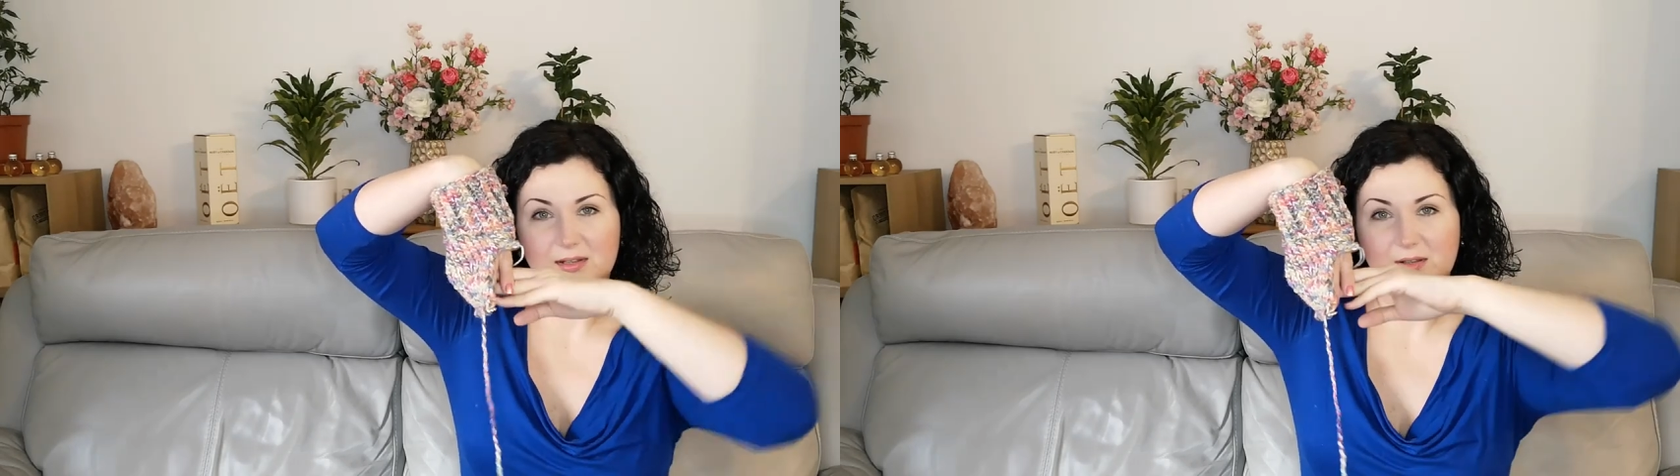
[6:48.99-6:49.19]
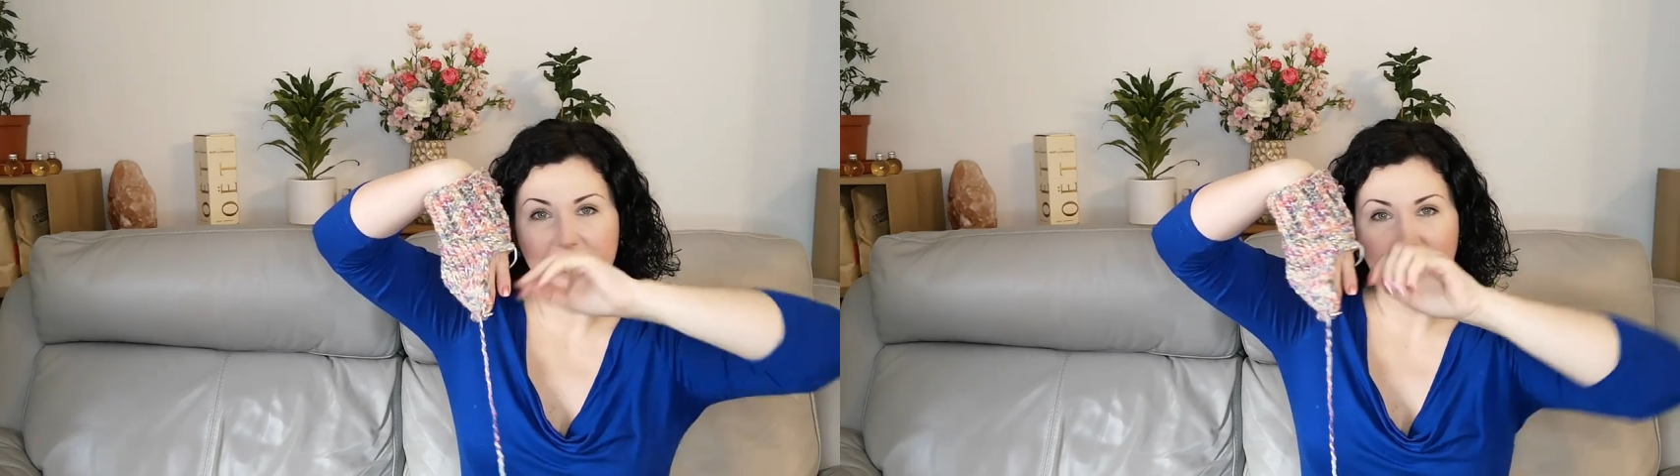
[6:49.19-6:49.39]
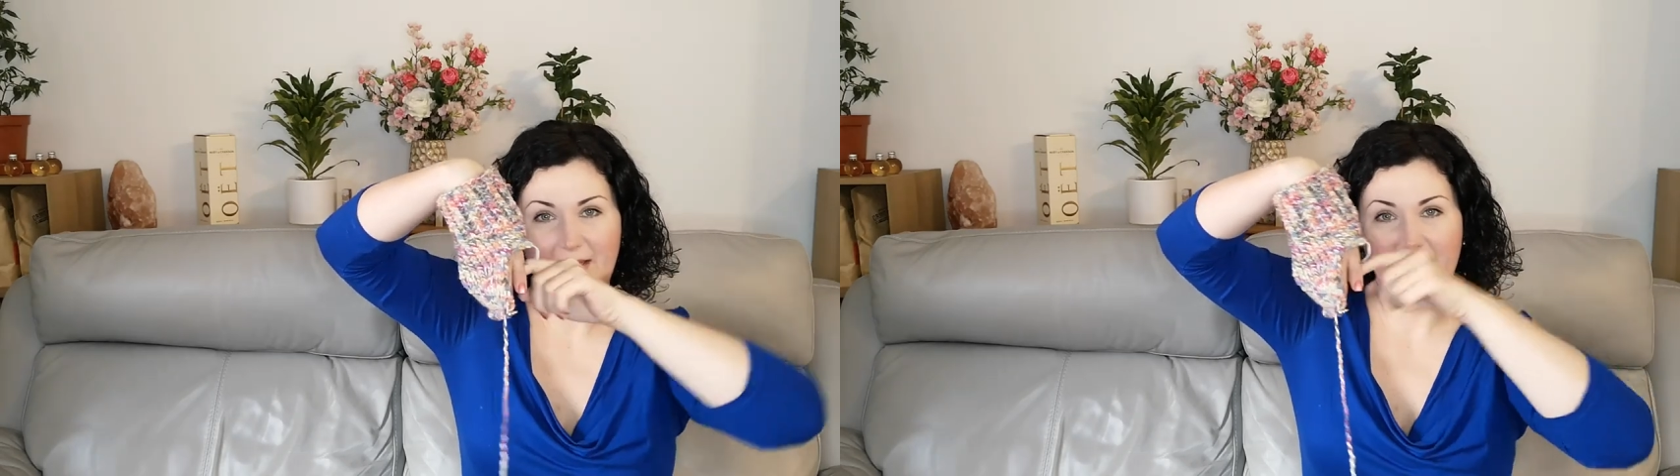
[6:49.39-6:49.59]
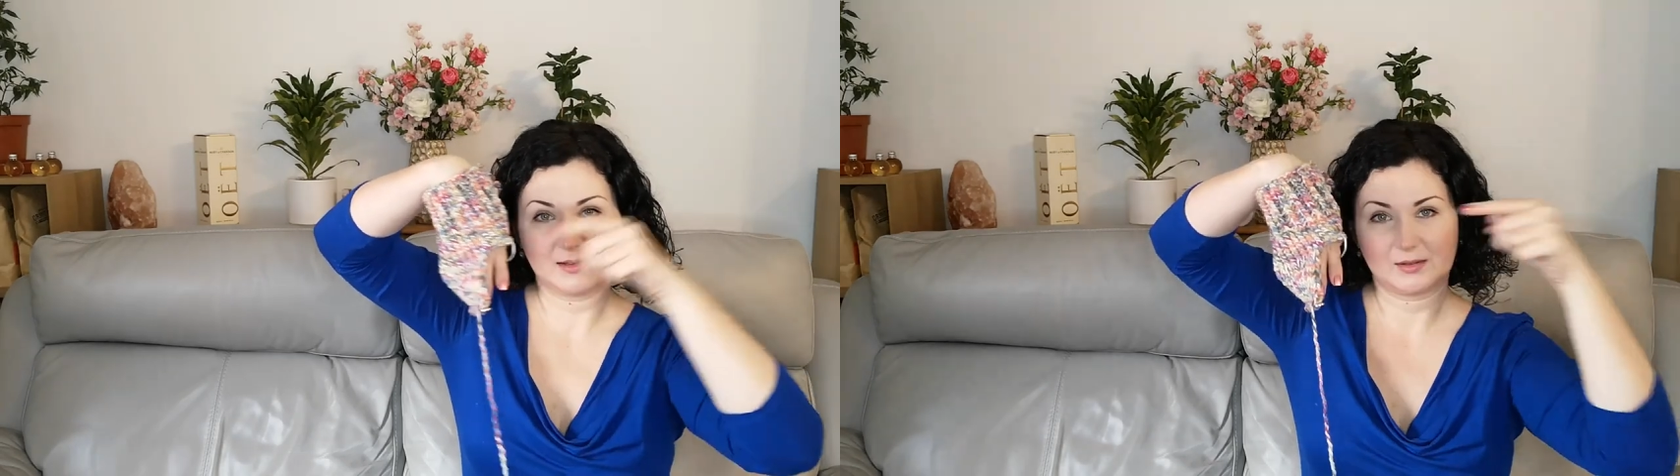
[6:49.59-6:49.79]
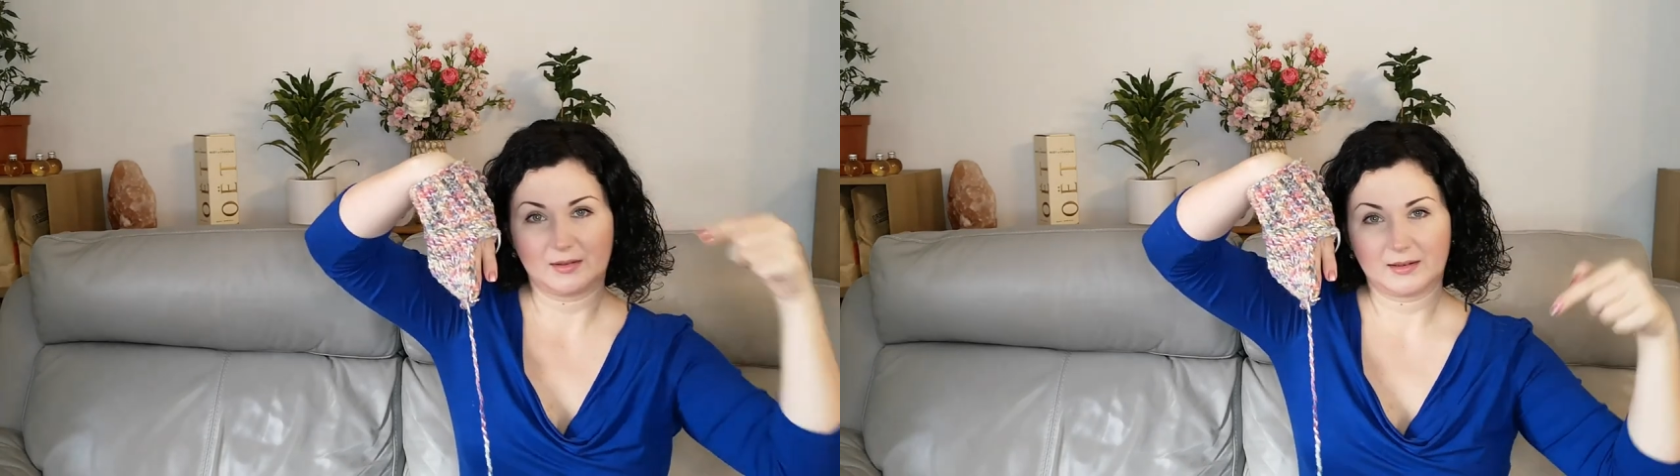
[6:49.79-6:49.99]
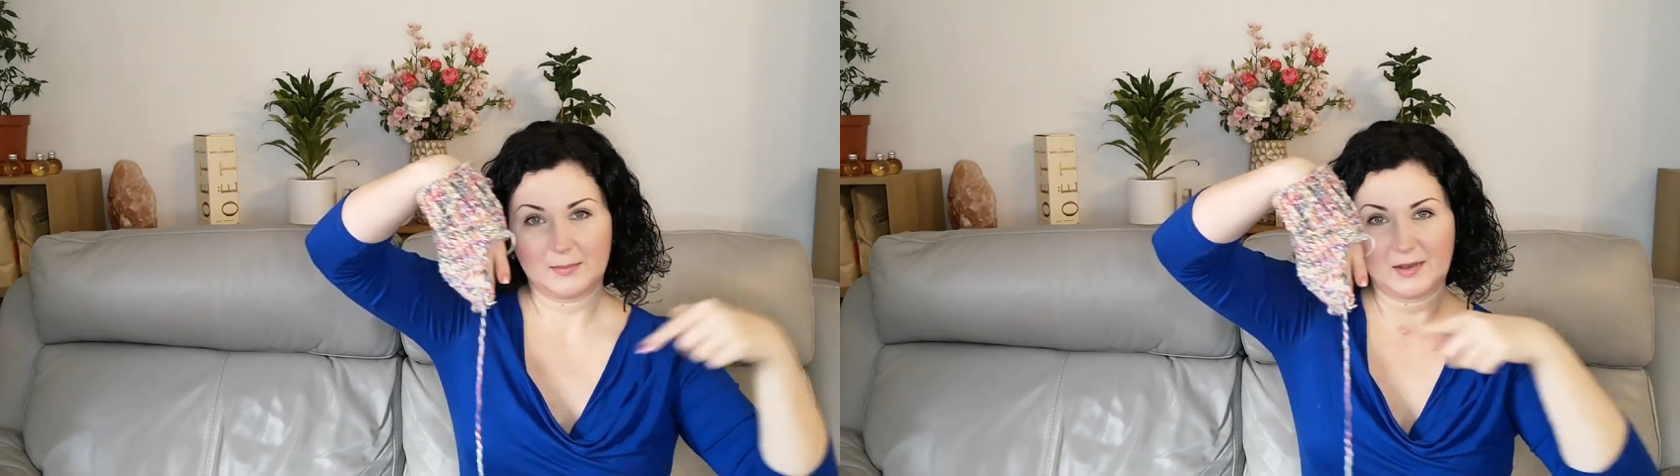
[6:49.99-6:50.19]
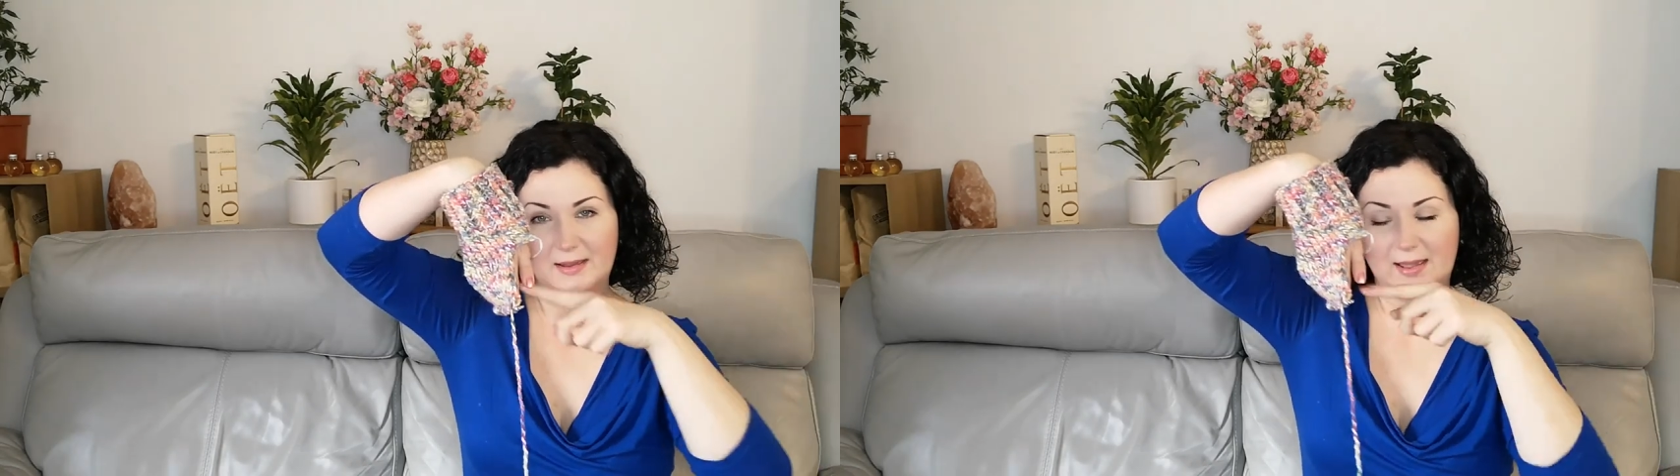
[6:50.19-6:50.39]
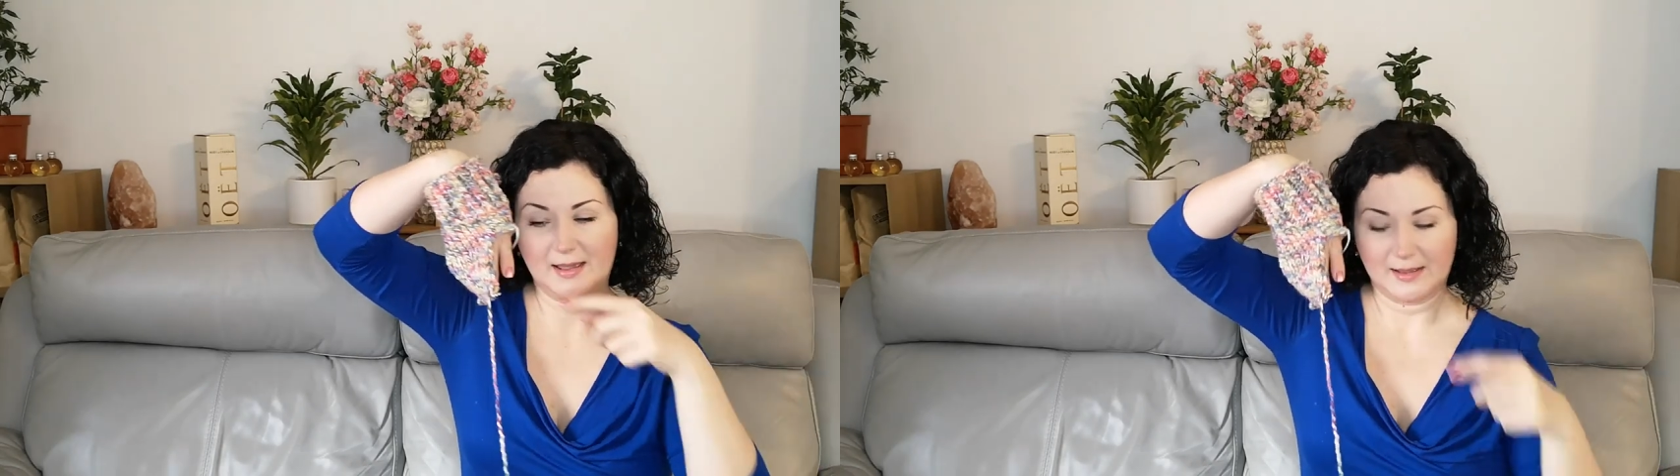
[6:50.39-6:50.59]
is your leg, it's going to come out
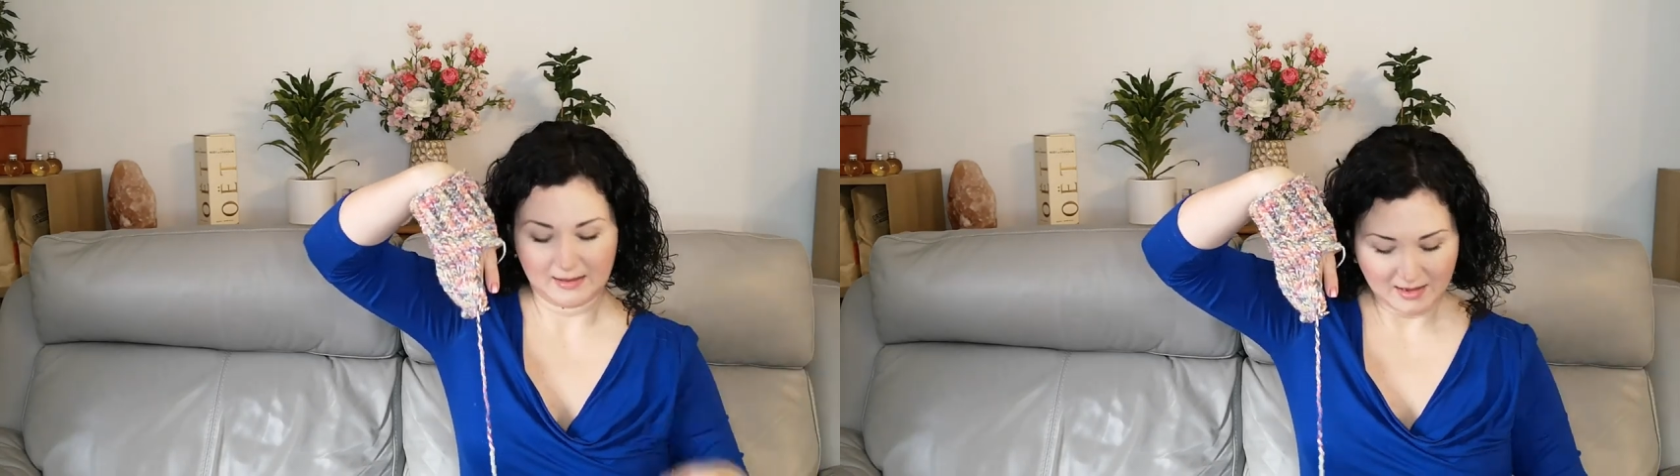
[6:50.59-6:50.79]
here.